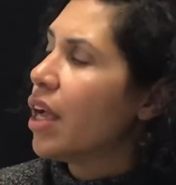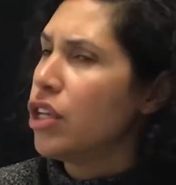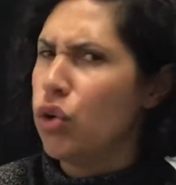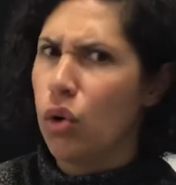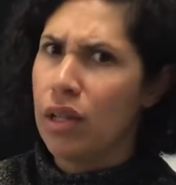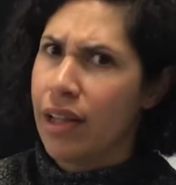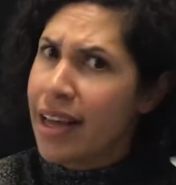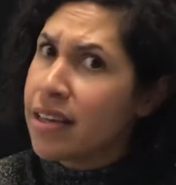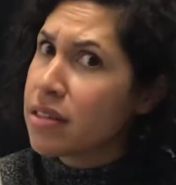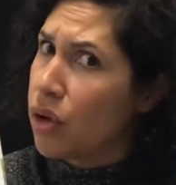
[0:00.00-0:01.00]
Your
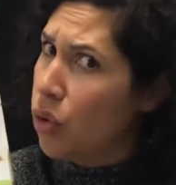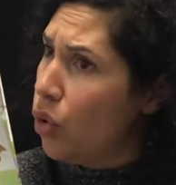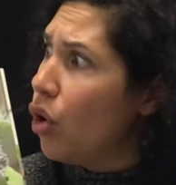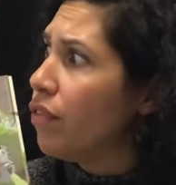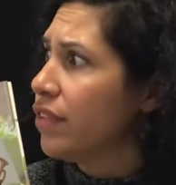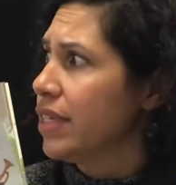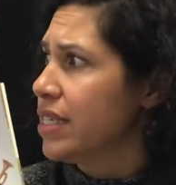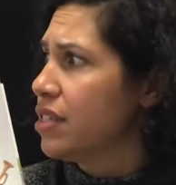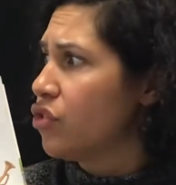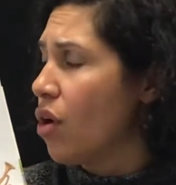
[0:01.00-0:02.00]
lungs are awfully
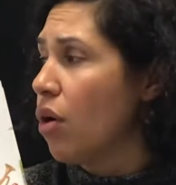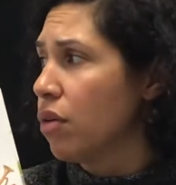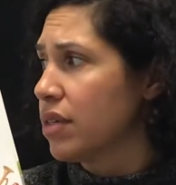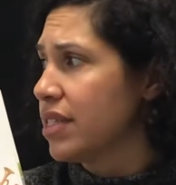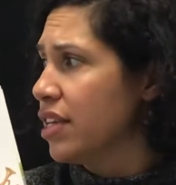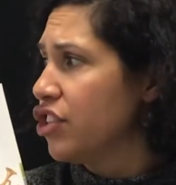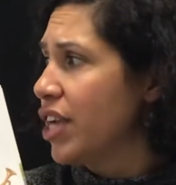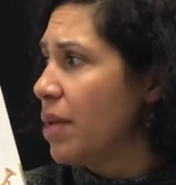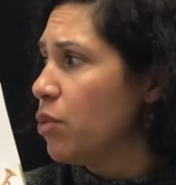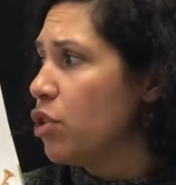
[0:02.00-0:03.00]
strong, said
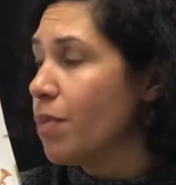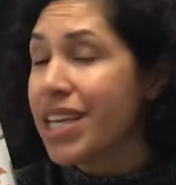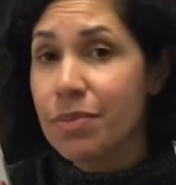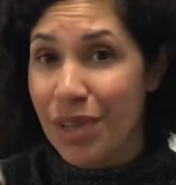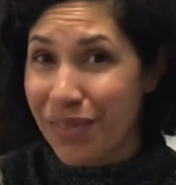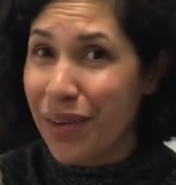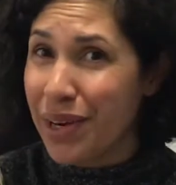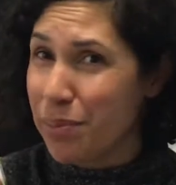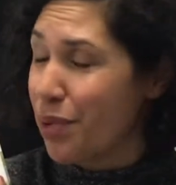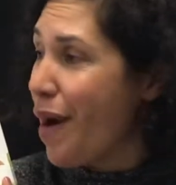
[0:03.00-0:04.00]
Sheep. You must be very
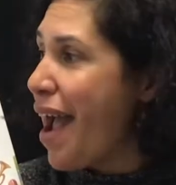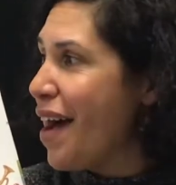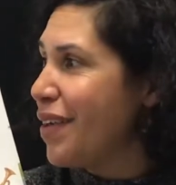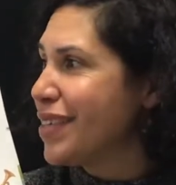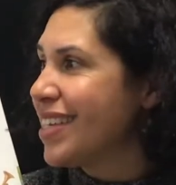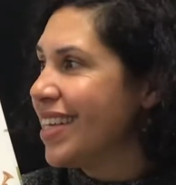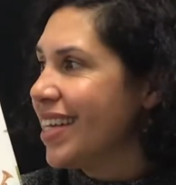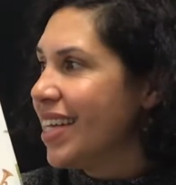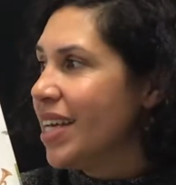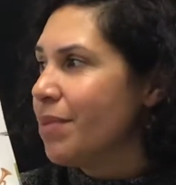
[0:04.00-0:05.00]
proud.
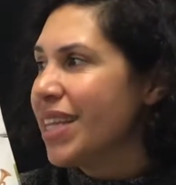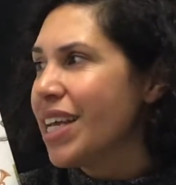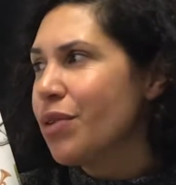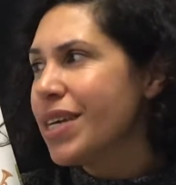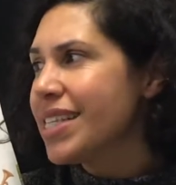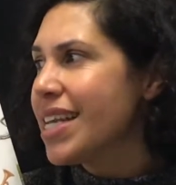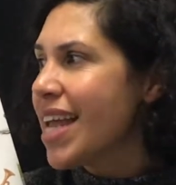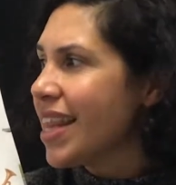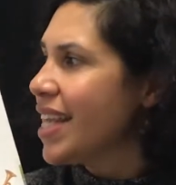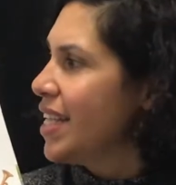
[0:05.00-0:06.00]
But there is
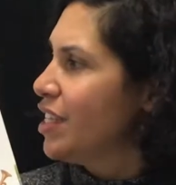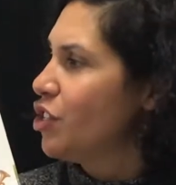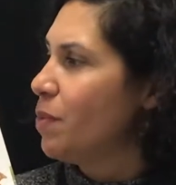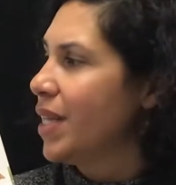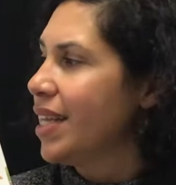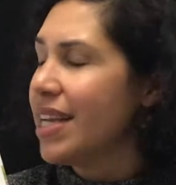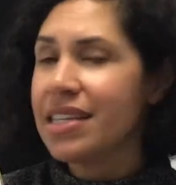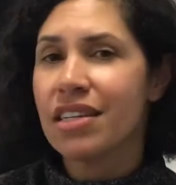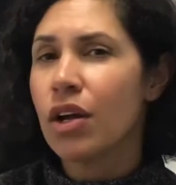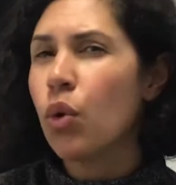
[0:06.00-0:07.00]
another instrument that
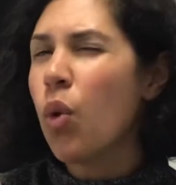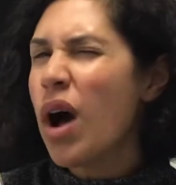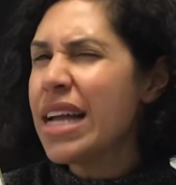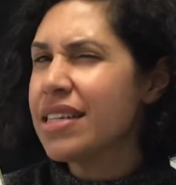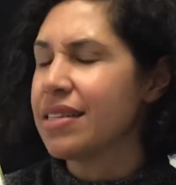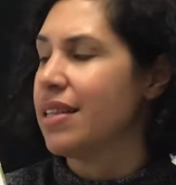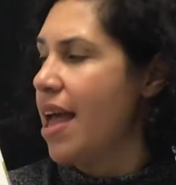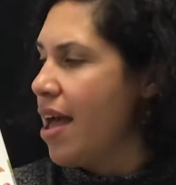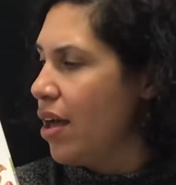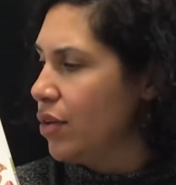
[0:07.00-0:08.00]
isn't quite as
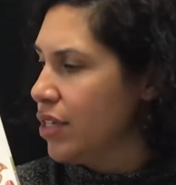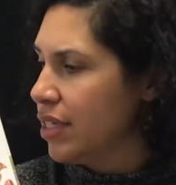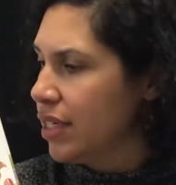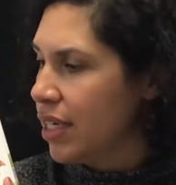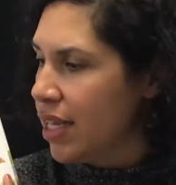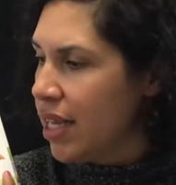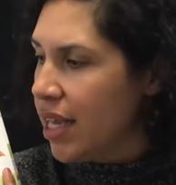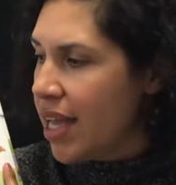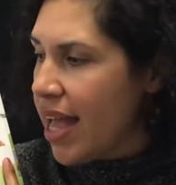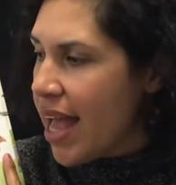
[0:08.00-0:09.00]
loud.
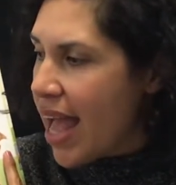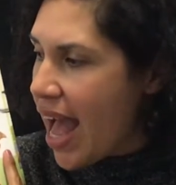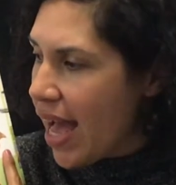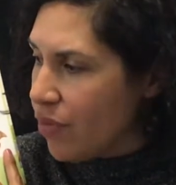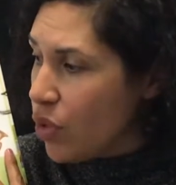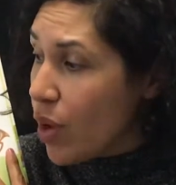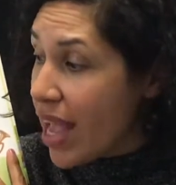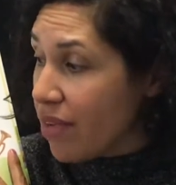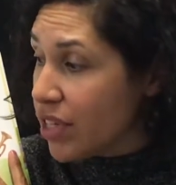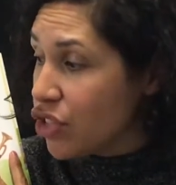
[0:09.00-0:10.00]
Have you
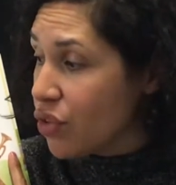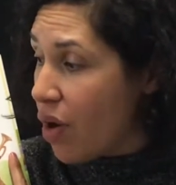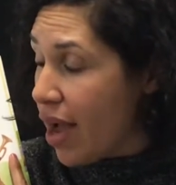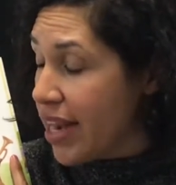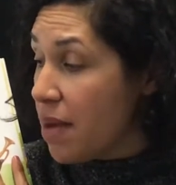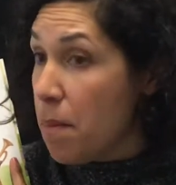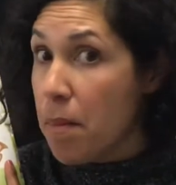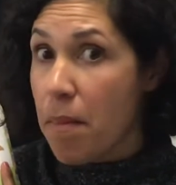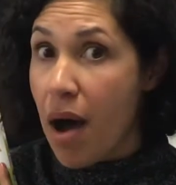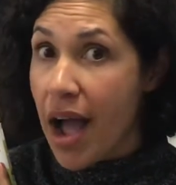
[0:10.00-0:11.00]
ever tried a
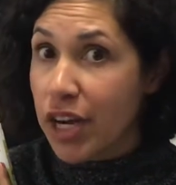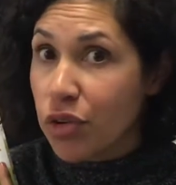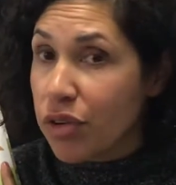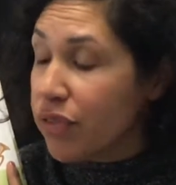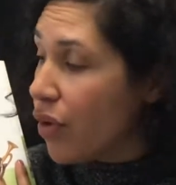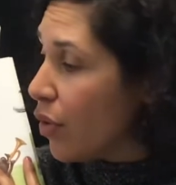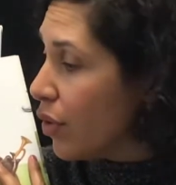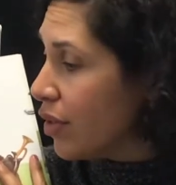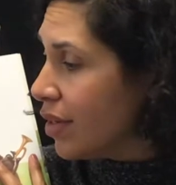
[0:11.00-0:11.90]
microphone?